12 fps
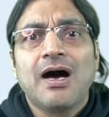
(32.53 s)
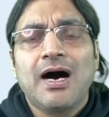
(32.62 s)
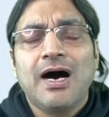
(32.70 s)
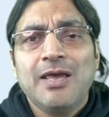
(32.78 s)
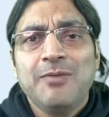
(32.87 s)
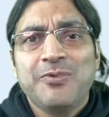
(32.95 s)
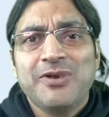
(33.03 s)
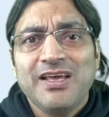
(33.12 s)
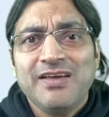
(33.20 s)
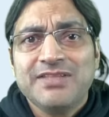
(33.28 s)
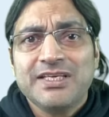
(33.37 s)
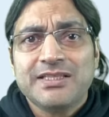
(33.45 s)
I
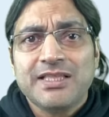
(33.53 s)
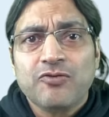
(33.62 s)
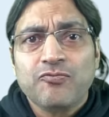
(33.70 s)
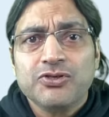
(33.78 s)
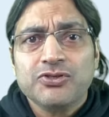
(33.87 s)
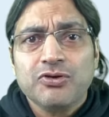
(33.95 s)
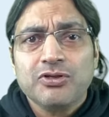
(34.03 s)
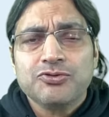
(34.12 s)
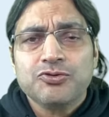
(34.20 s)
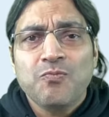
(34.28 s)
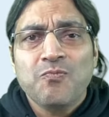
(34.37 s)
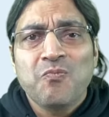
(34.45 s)
believe that that was
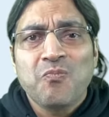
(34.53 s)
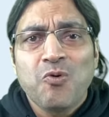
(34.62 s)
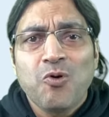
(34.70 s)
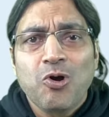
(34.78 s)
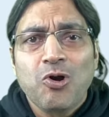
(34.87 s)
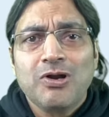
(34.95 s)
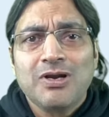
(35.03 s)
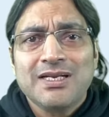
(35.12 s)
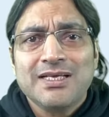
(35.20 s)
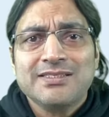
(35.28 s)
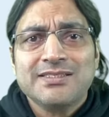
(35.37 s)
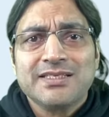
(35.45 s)
also more or
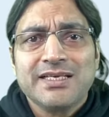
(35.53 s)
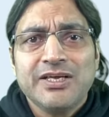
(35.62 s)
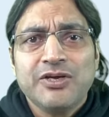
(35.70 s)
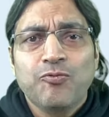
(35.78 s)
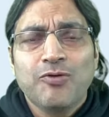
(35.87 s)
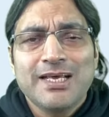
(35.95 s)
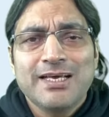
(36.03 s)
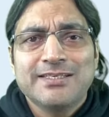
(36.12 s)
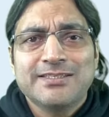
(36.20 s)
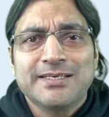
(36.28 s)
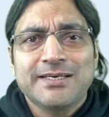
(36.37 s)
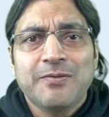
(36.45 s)
less equally
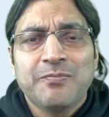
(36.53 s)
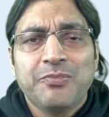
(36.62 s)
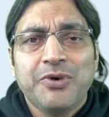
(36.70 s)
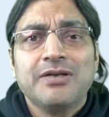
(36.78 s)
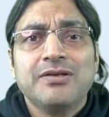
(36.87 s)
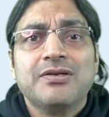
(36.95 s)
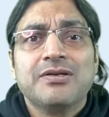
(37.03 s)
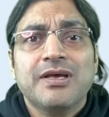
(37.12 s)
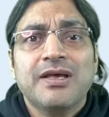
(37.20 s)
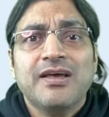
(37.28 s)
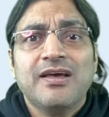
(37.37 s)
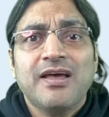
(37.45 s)
easy. But
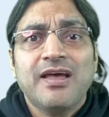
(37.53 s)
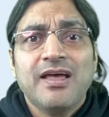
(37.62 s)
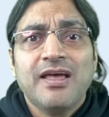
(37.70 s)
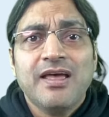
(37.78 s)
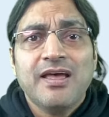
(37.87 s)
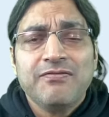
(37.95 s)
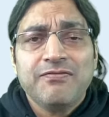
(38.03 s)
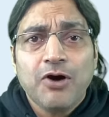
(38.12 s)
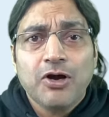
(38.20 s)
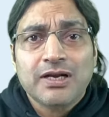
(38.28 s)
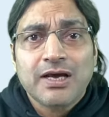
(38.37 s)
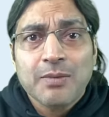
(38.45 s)
if
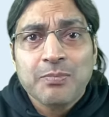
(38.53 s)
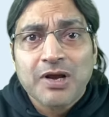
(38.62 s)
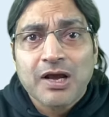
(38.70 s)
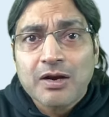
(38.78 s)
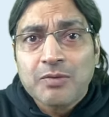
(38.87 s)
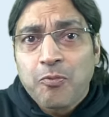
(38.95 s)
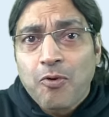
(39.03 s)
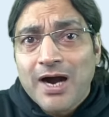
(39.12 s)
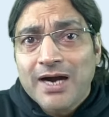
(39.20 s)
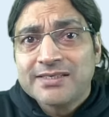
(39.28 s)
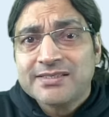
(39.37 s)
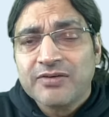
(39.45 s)
on
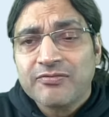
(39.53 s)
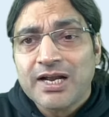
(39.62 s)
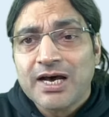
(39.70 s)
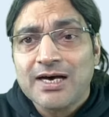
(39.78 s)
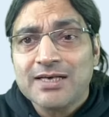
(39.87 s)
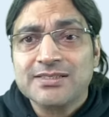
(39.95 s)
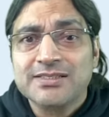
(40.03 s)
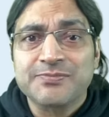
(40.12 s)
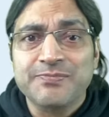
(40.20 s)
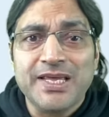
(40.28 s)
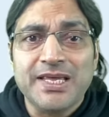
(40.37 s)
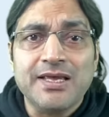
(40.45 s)
gunpoint someone asks
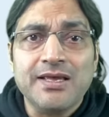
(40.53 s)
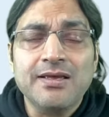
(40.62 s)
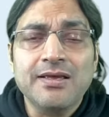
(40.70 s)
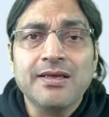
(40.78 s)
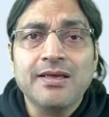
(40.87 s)
me